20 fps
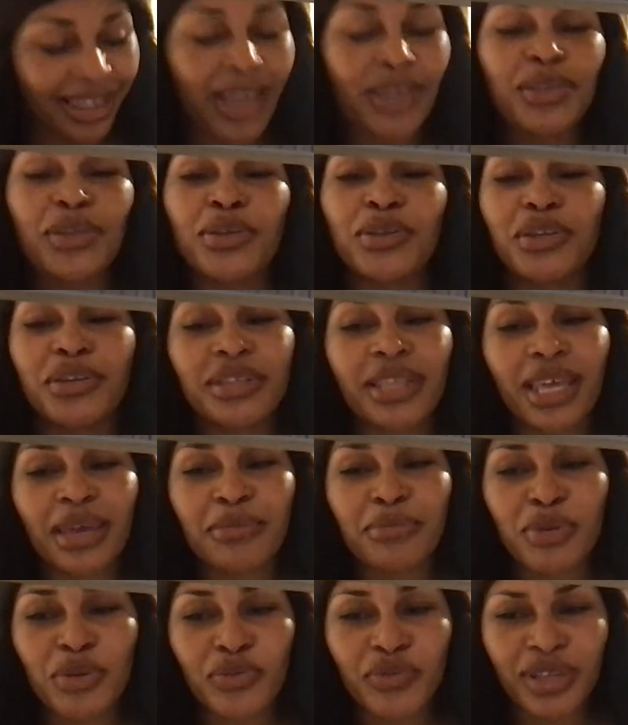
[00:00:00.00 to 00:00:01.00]
You know that
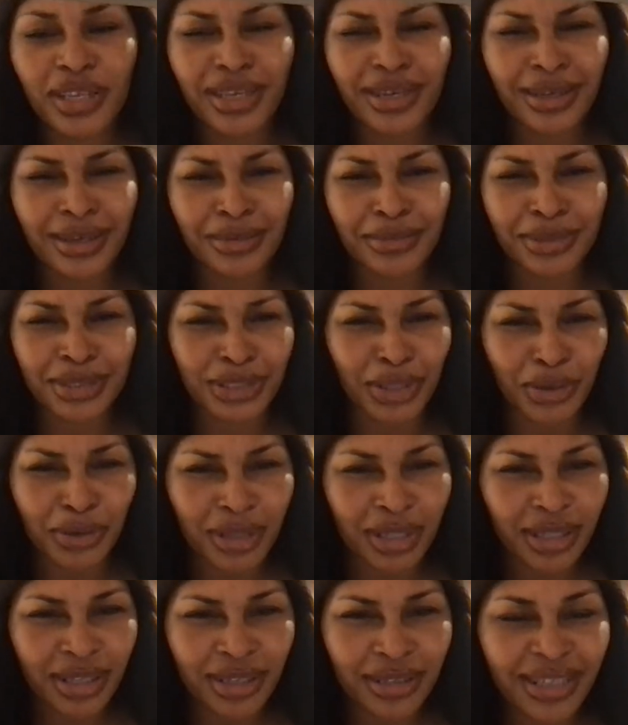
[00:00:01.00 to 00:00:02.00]
movie
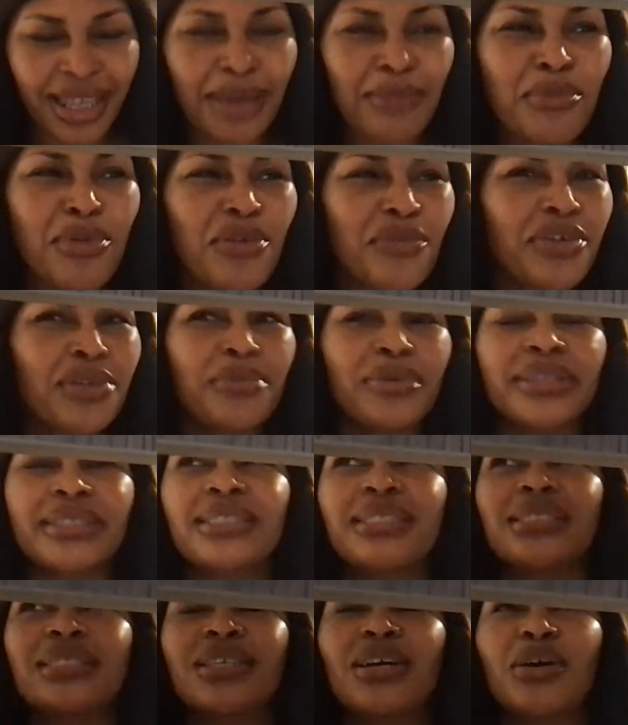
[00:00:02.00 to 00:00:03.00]
Zola? That movie
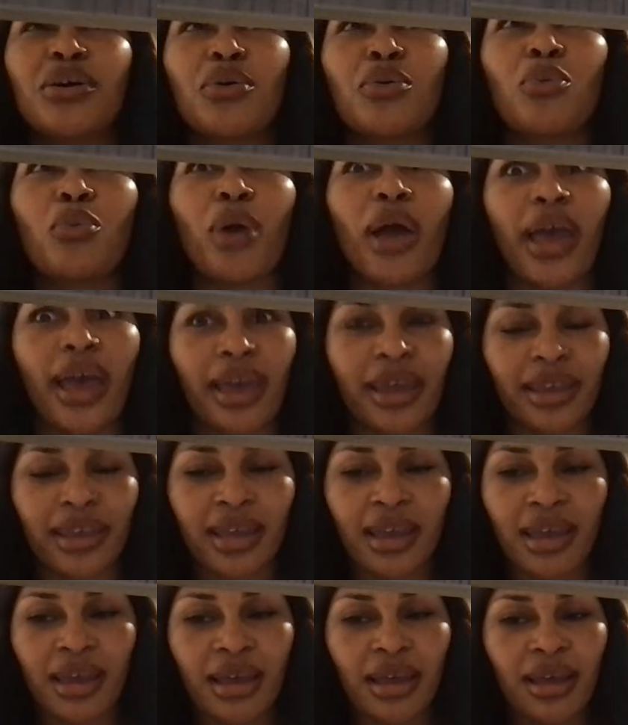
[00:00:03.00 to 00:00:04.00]
was so whack.
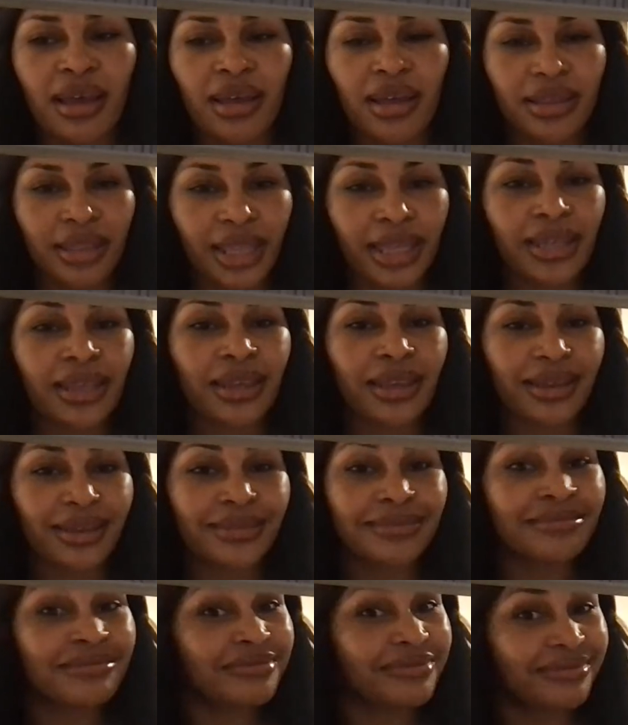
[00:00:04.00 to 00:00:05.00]
Like
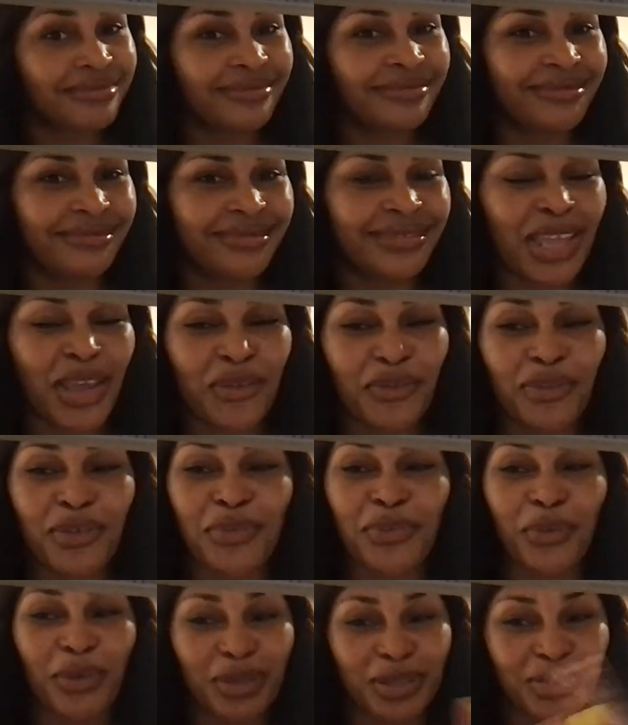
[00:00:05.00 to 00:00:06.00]
every
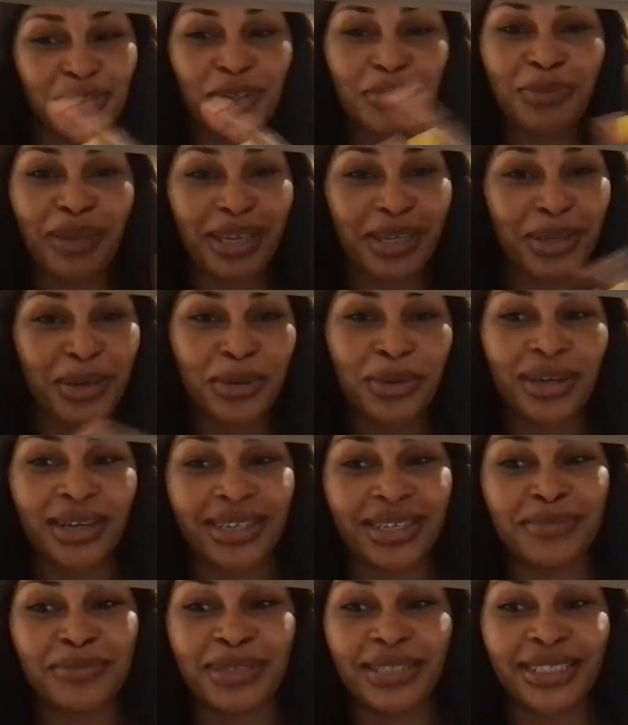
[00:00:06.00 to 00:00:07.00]
work trip I go on
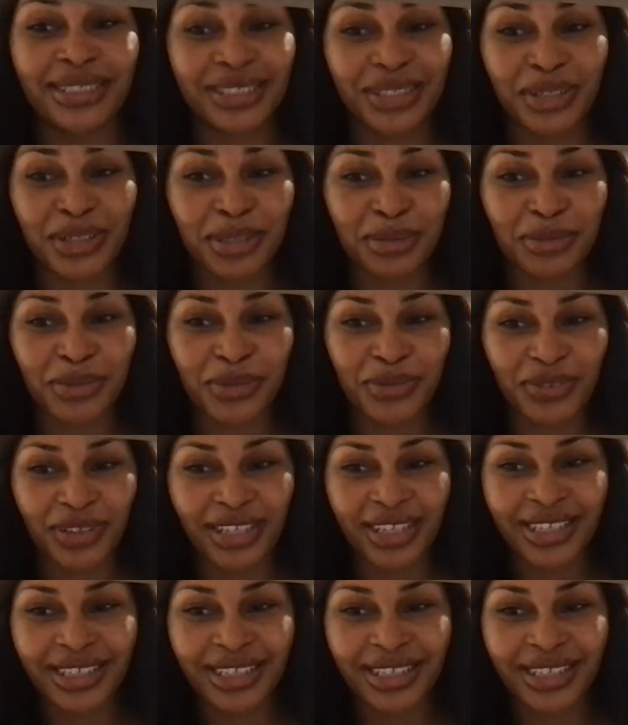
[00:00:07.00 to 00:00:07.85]
could be a Zola movie.